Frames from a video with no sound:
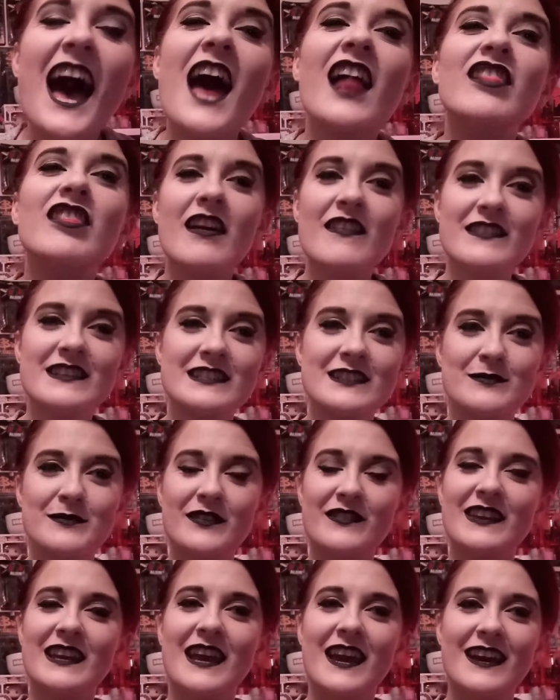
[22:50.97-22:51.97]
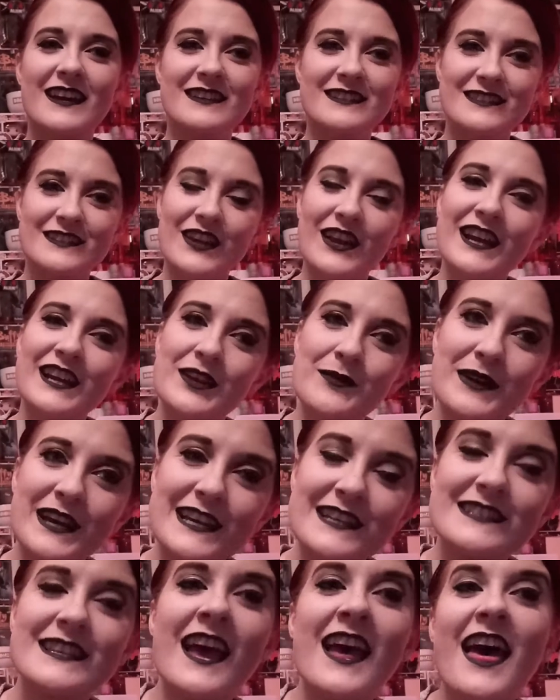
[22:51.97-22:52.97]
I love this movie, guys. So
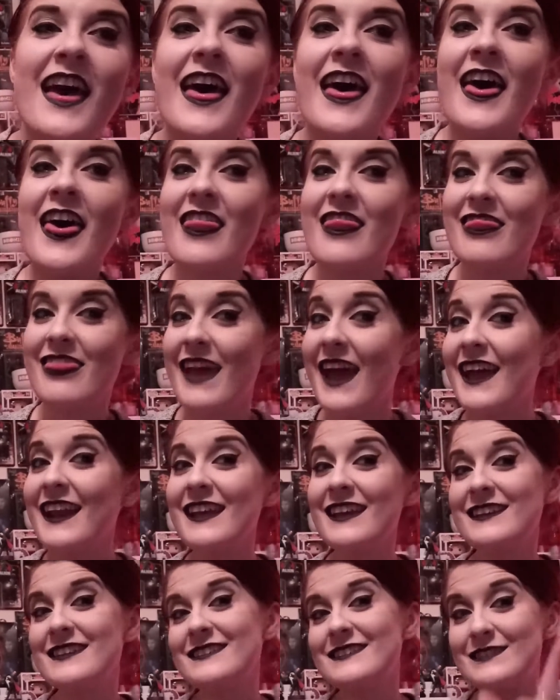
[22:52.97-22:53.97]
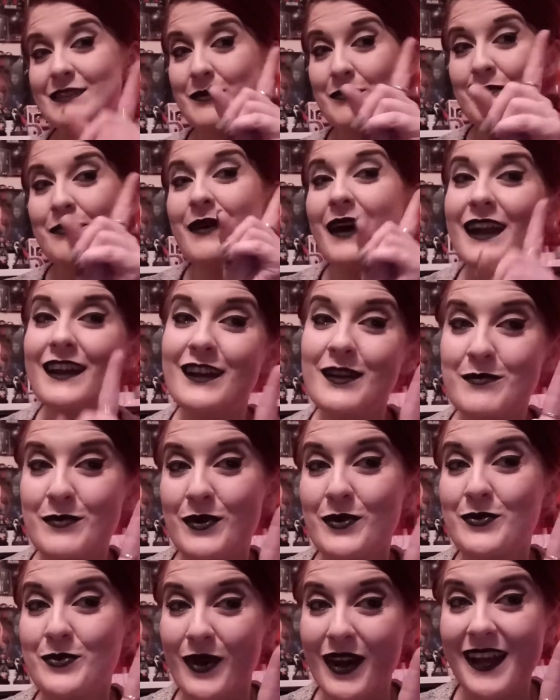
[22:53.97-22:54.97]
anyways, that is my
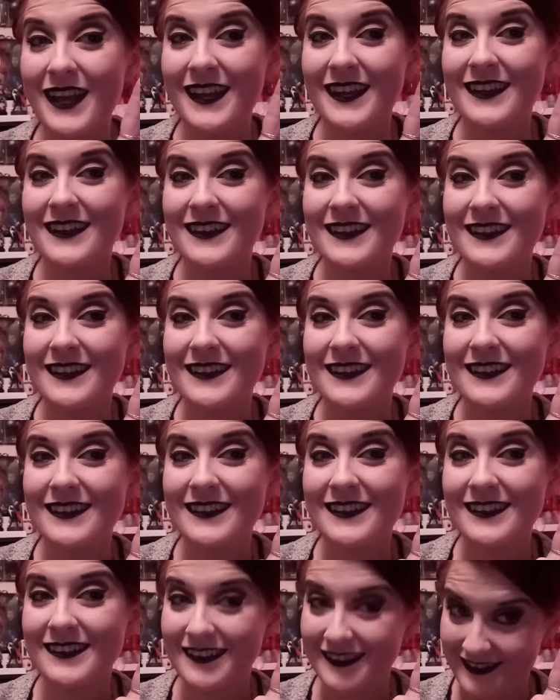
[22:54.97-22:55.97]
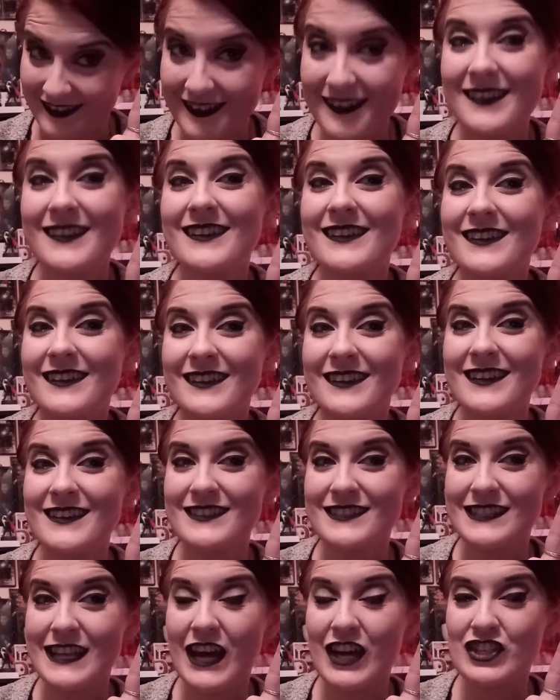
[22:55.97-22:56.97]
number 1
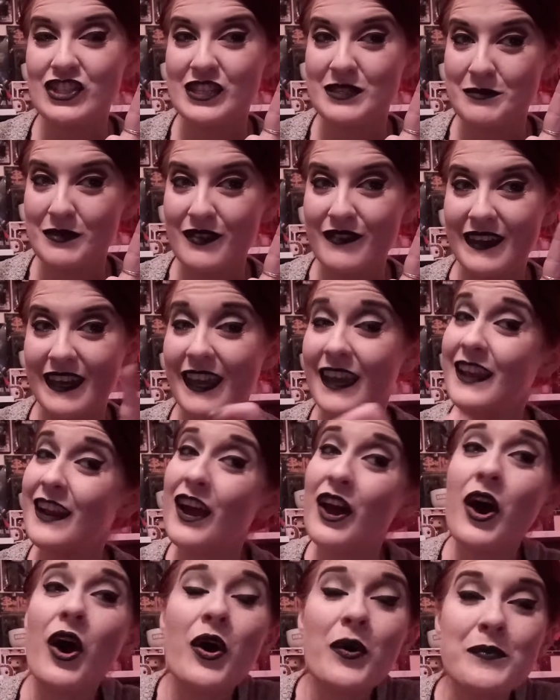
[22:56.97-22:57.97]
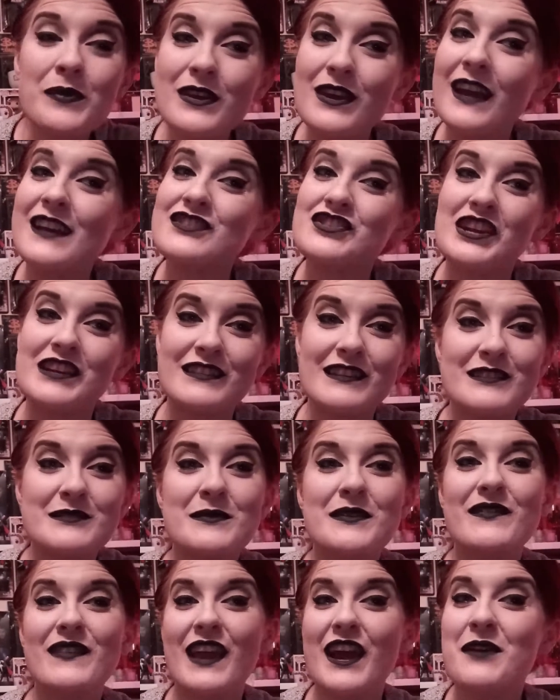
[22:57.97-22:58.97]
nostalgia movie. And I hope you guys check
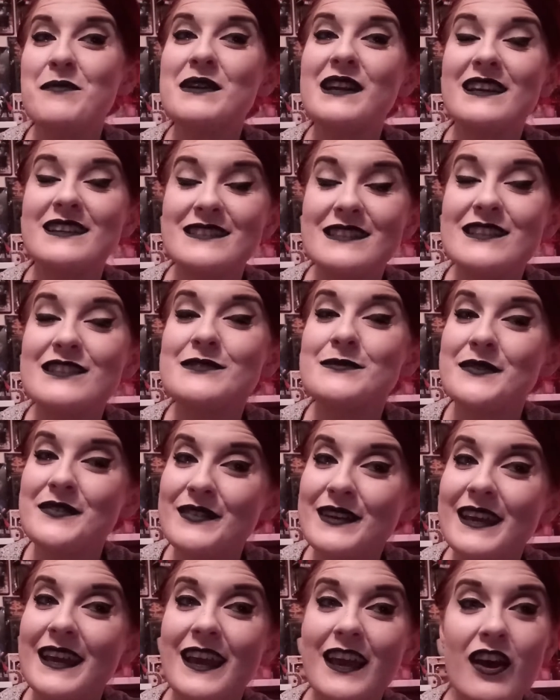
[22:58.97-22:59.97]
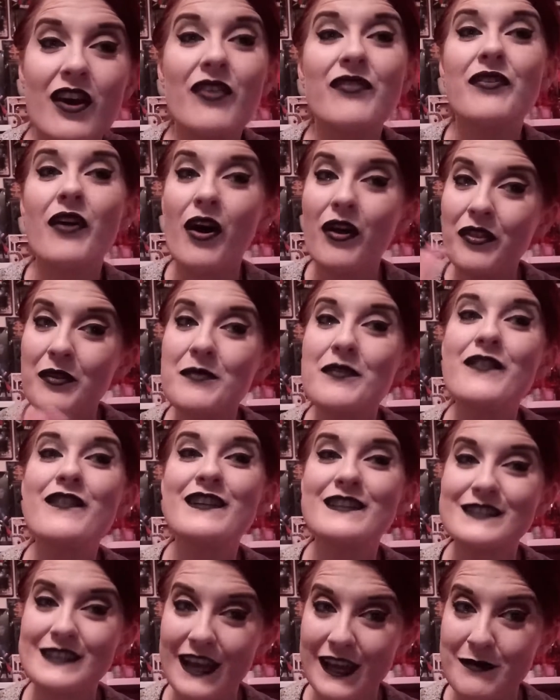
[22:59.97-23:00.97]
this movie out, because this movie, of all the
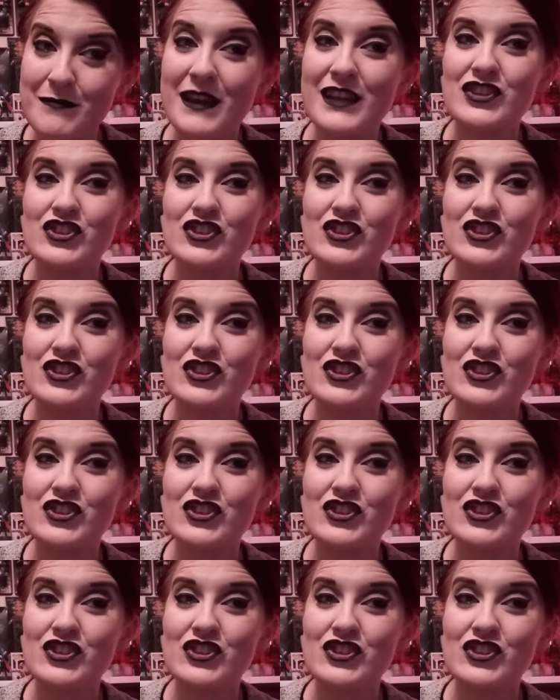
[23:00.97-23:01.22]
movies I